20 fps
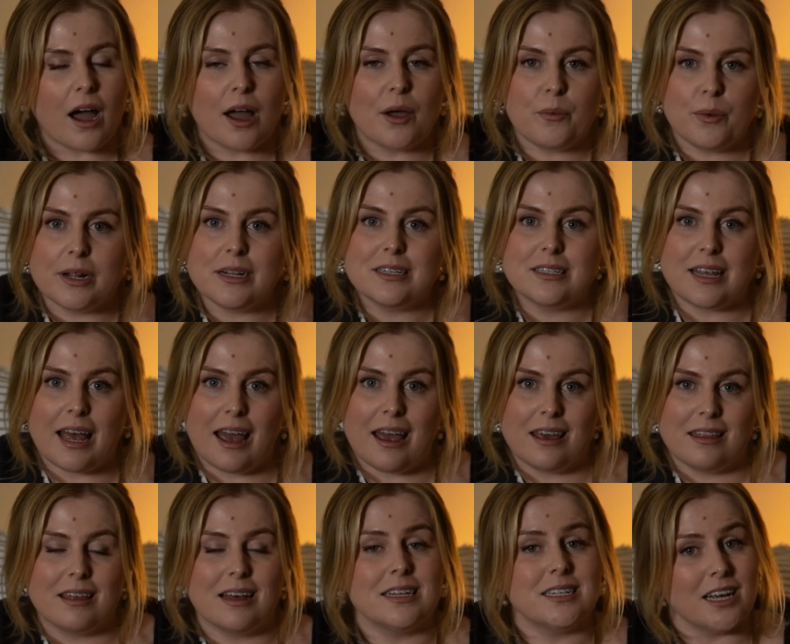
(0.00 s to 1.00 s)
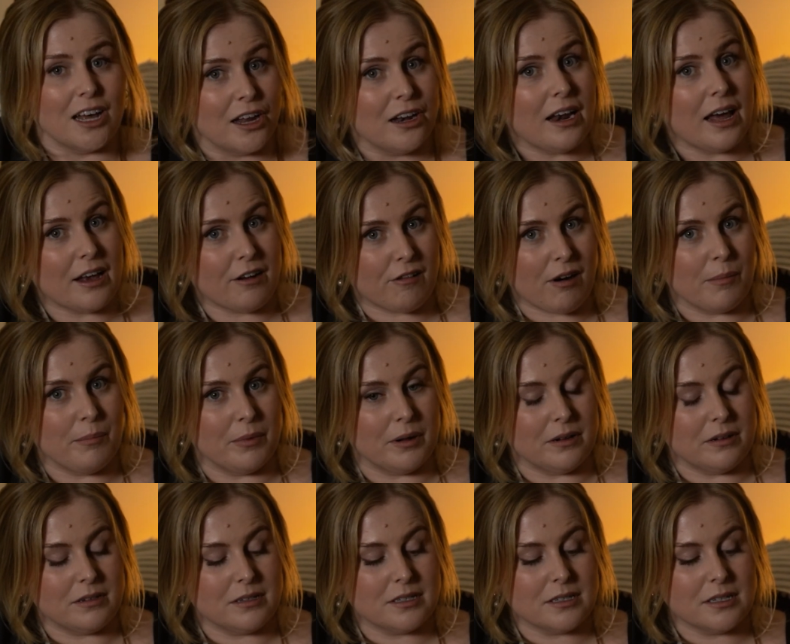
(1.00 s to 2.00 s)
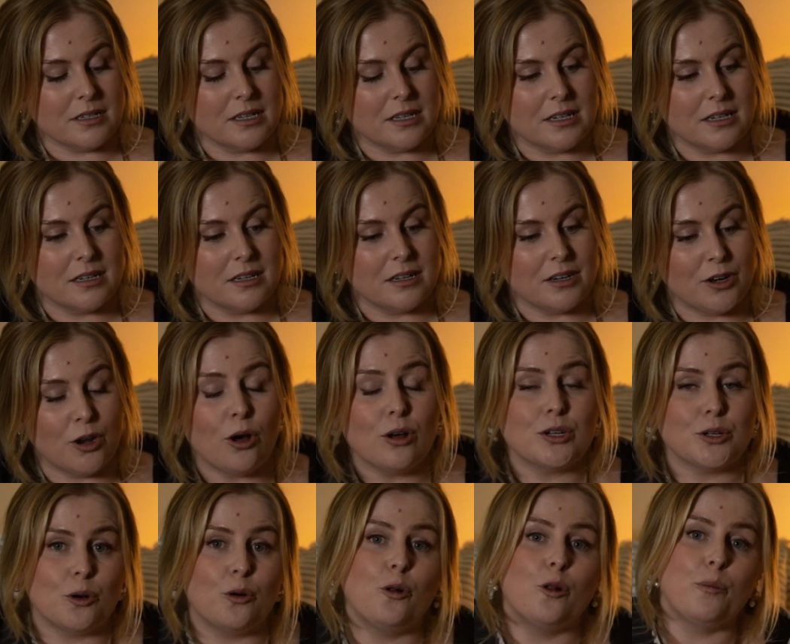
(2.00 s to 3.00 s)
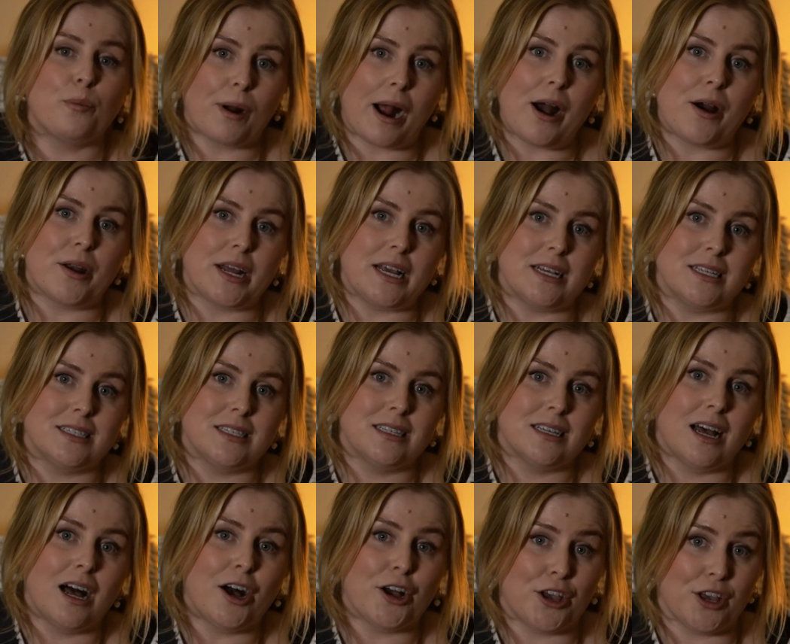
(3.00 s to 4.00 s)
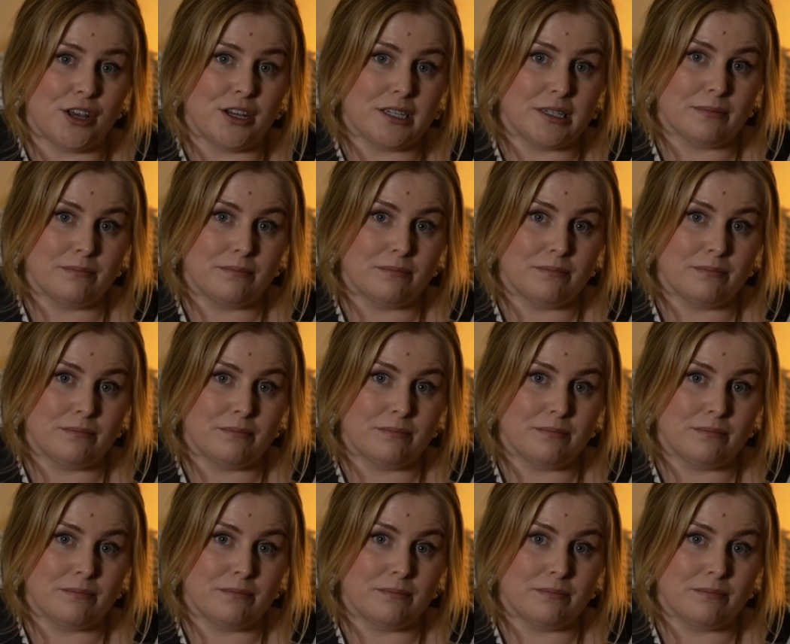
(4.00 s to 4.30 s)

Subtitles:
I will say that unlike crumbles, not all brownies are good.